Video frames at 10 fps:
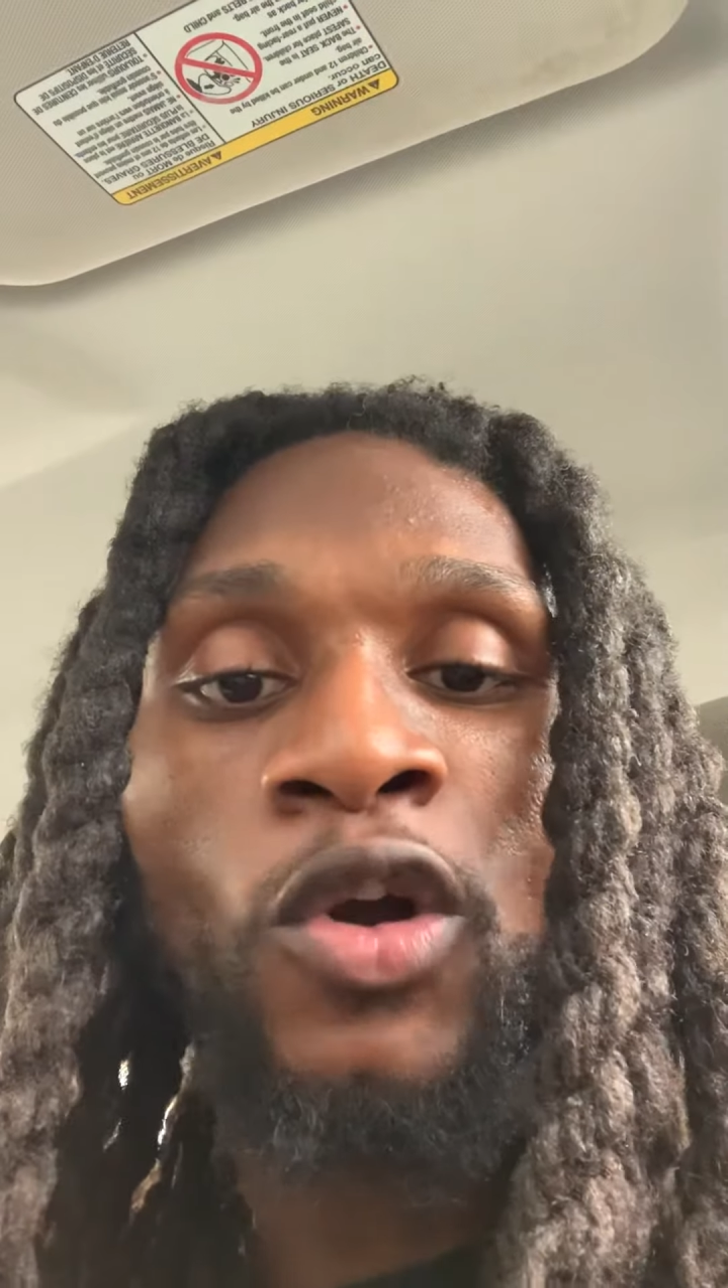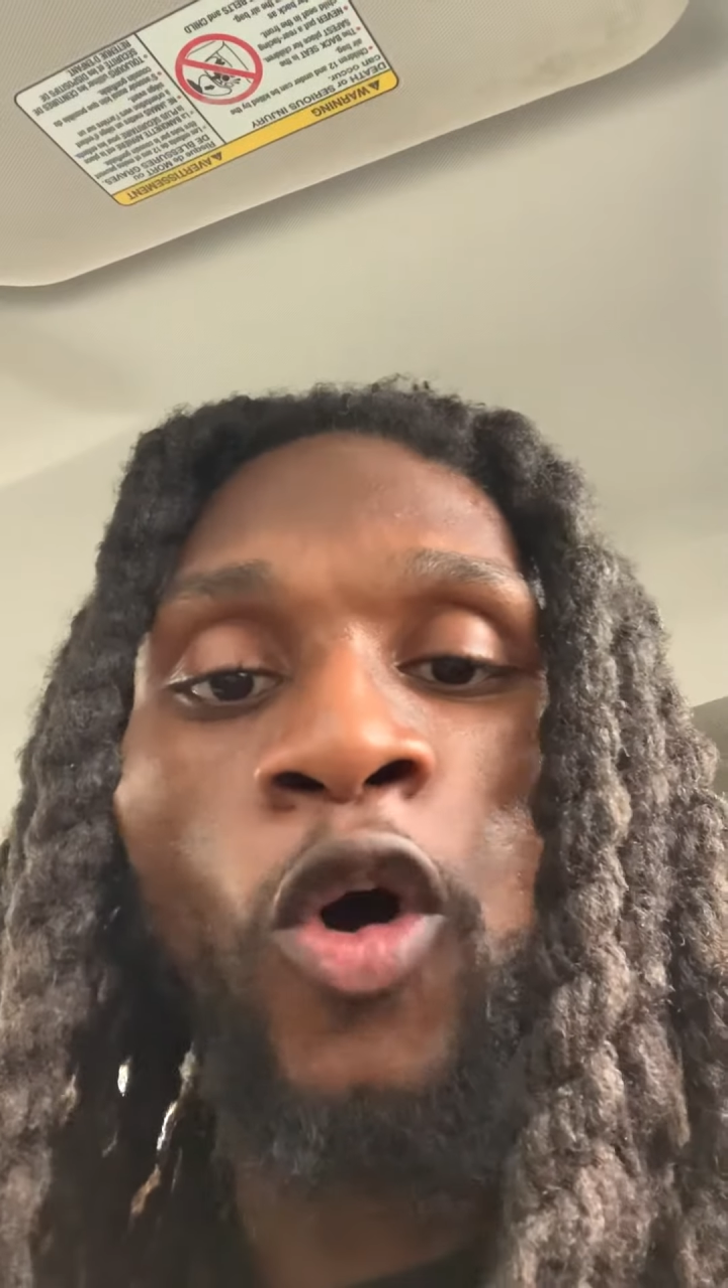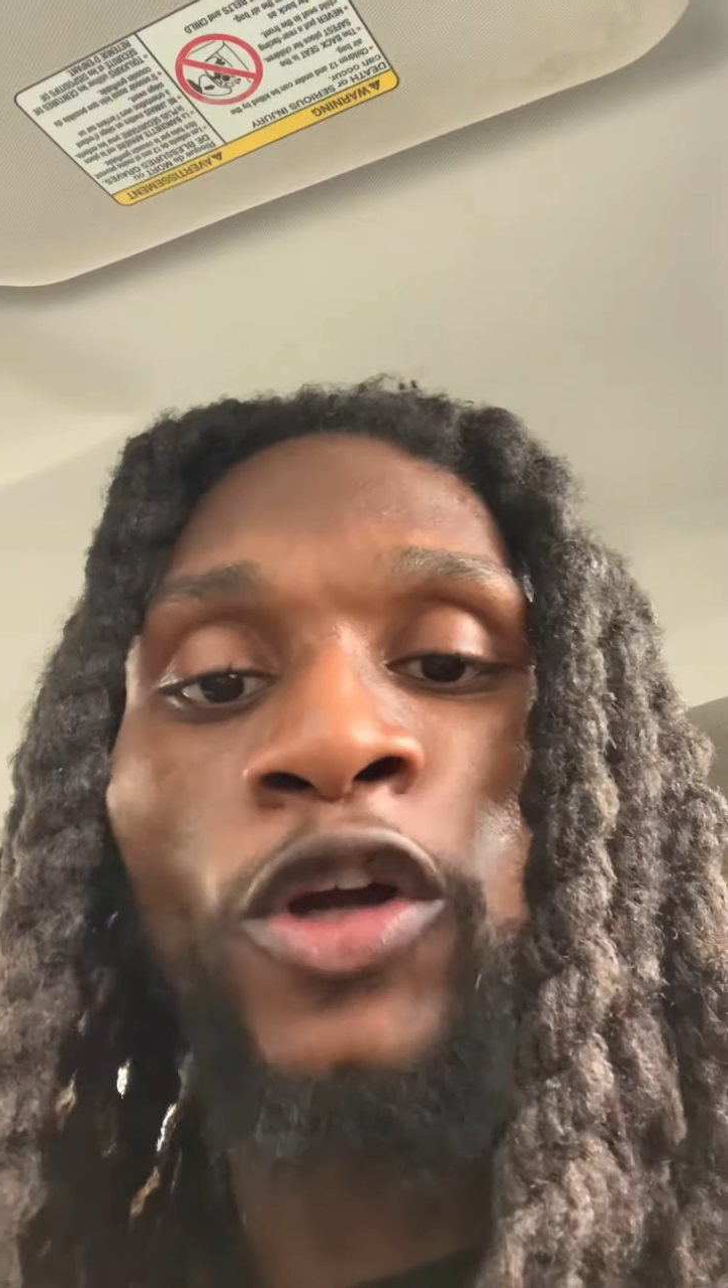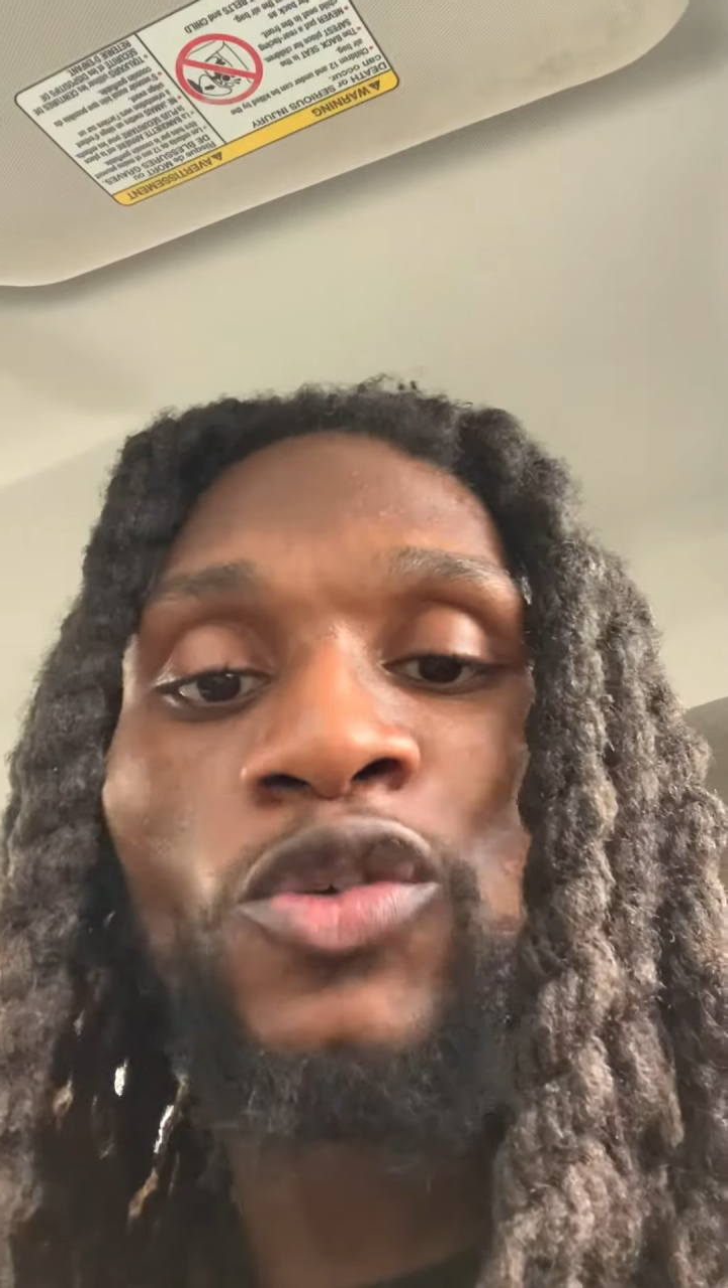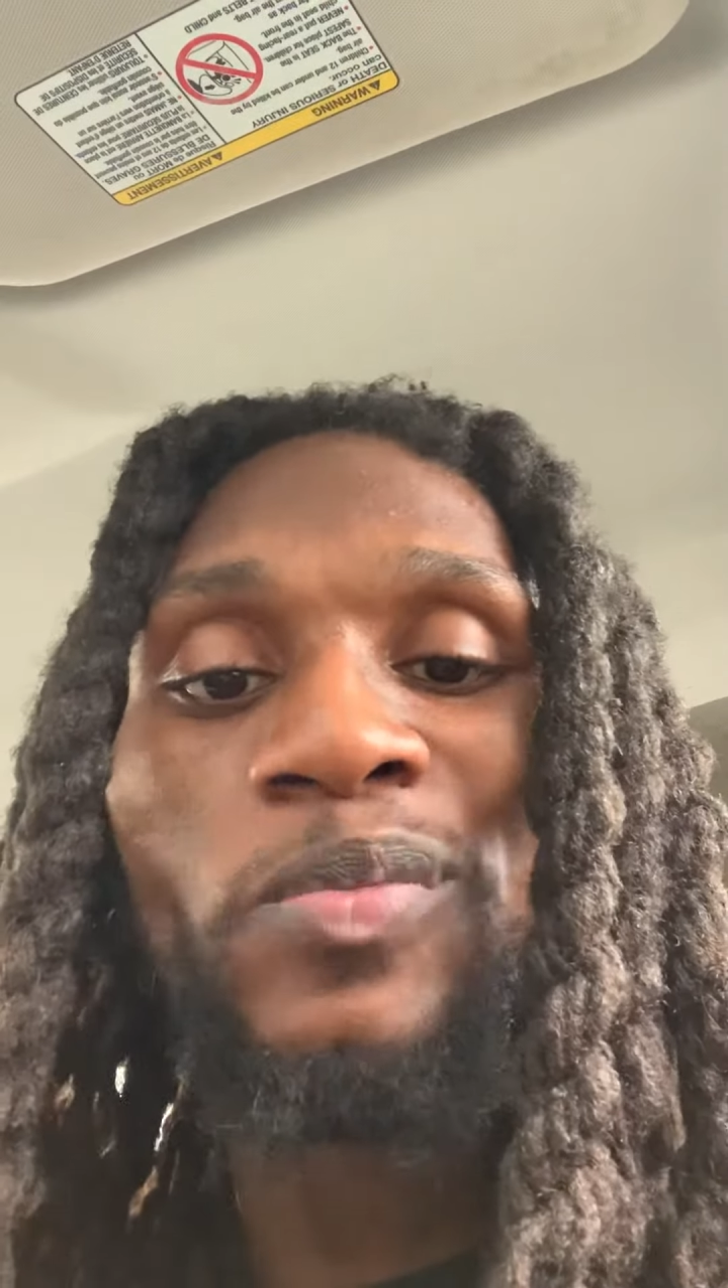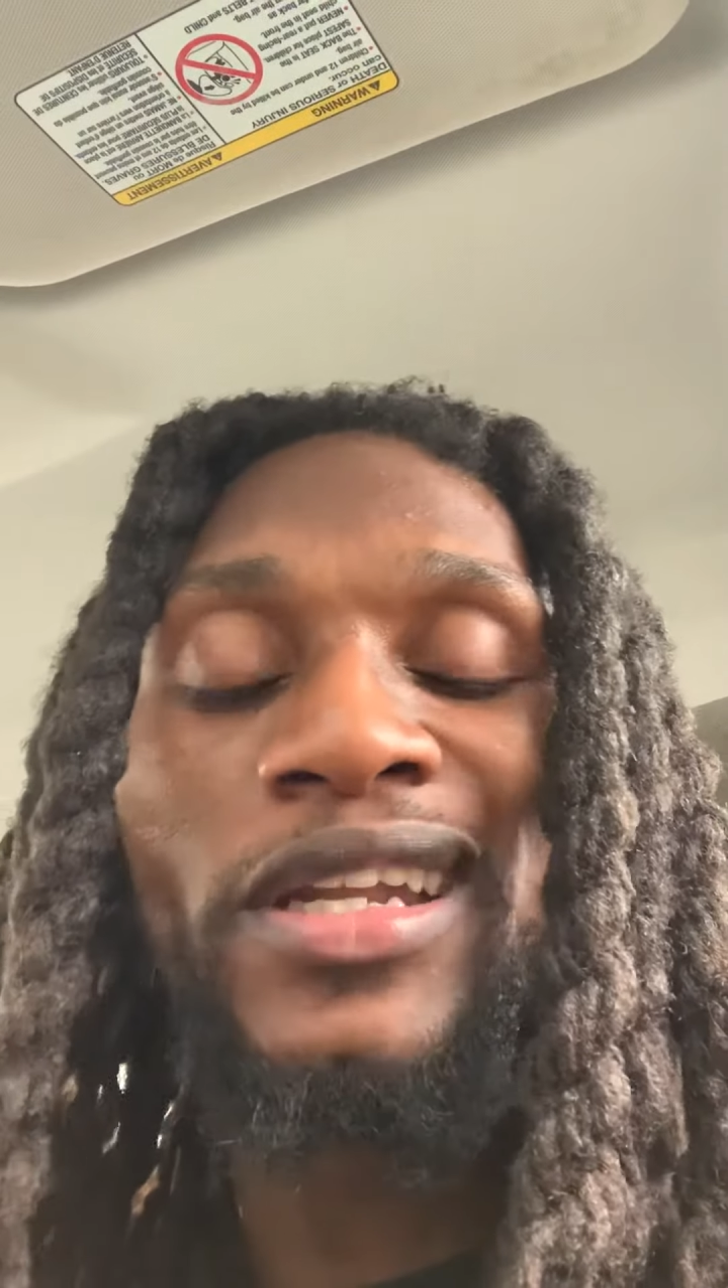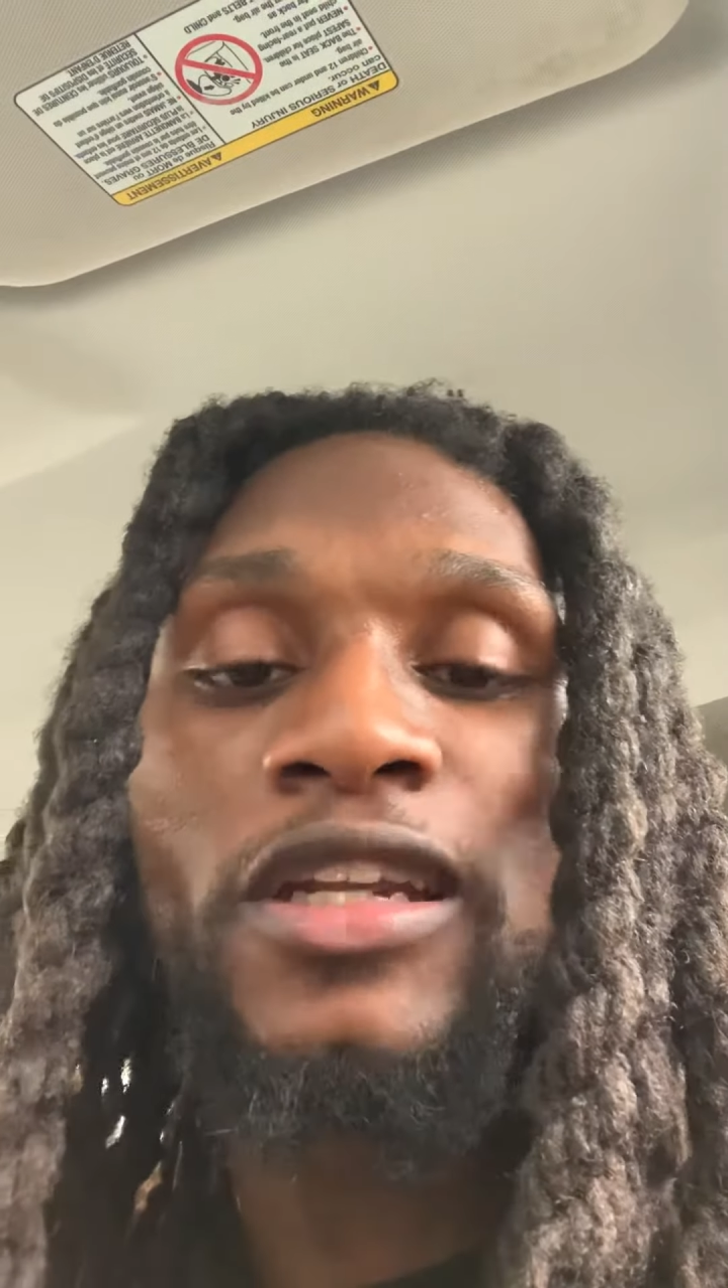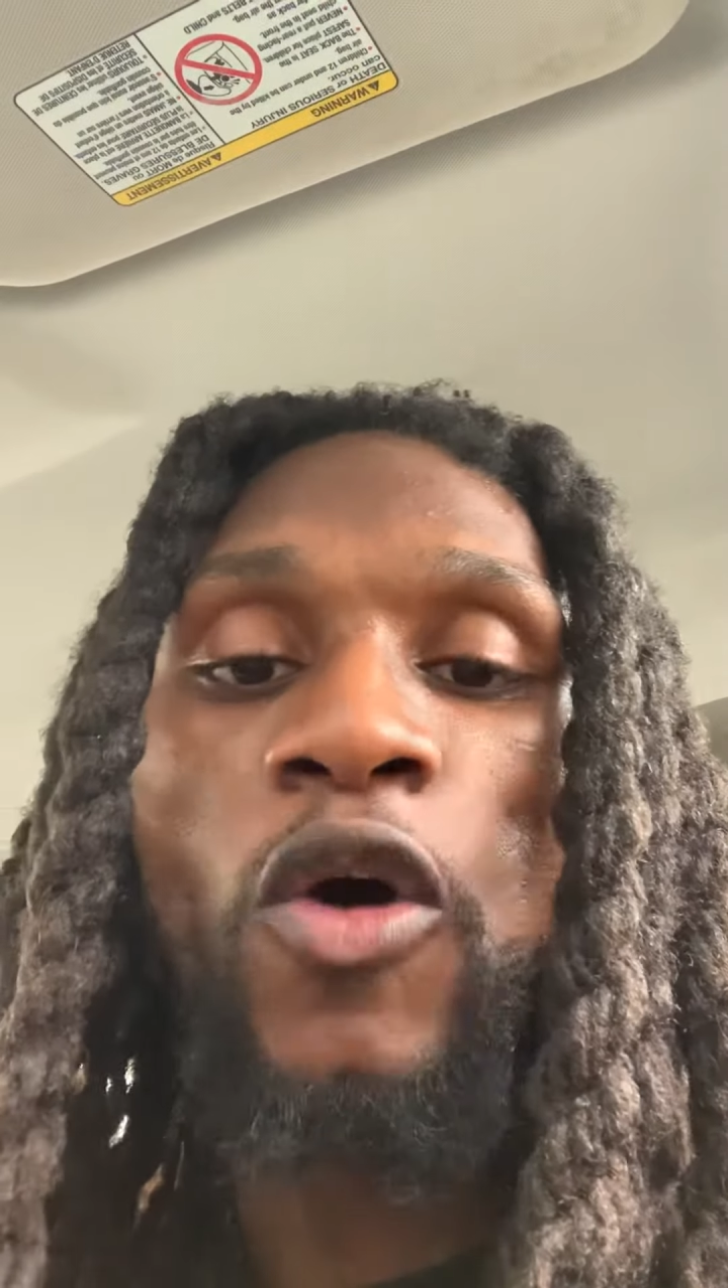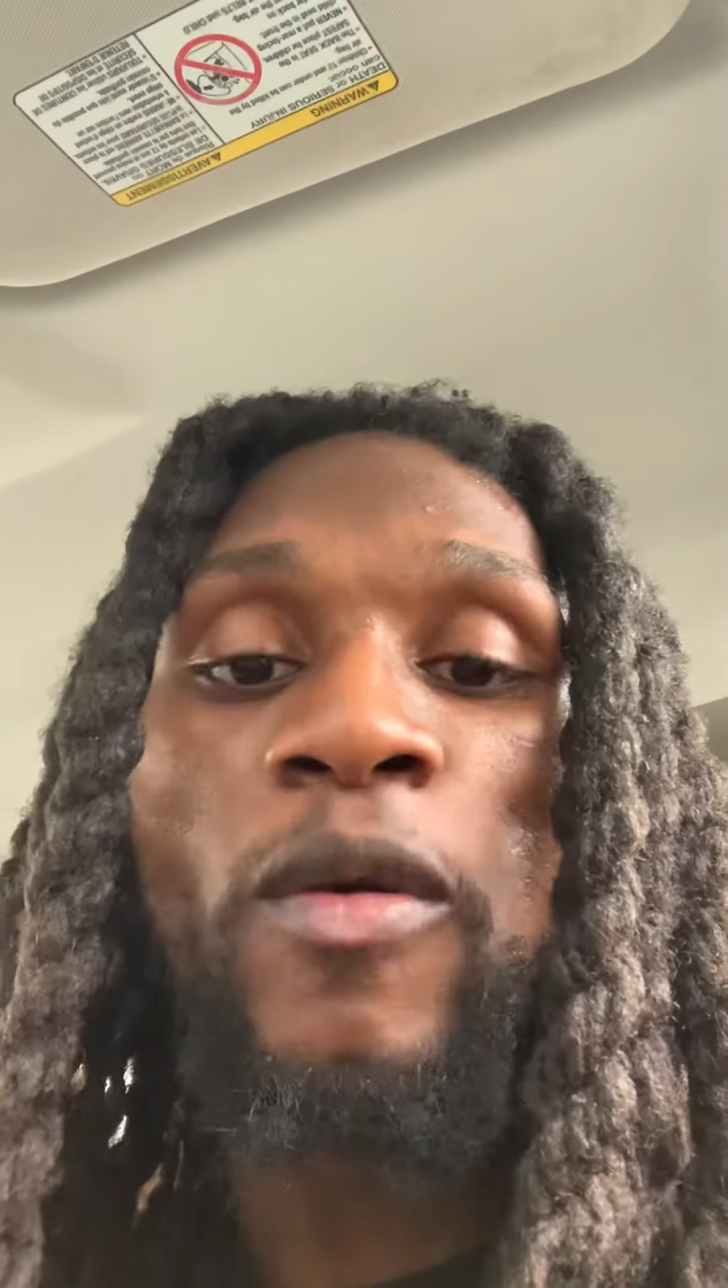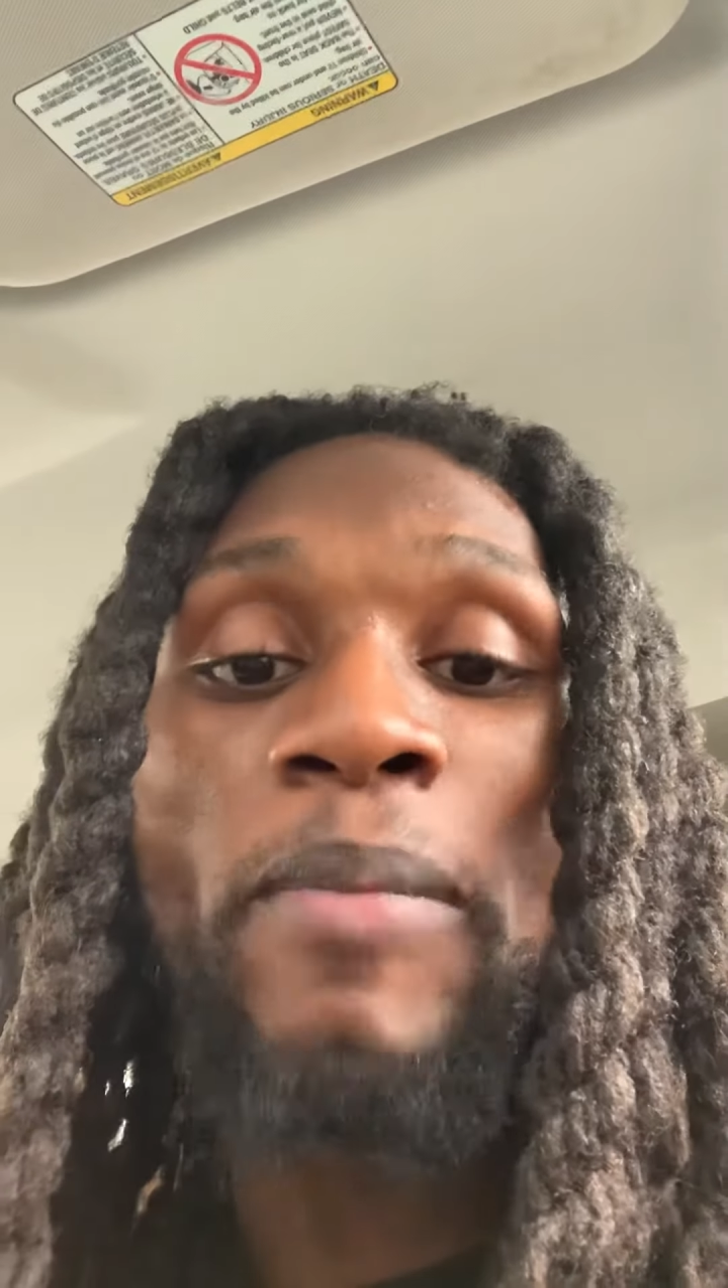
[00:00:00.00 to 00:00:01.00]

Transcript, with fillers: are you bending over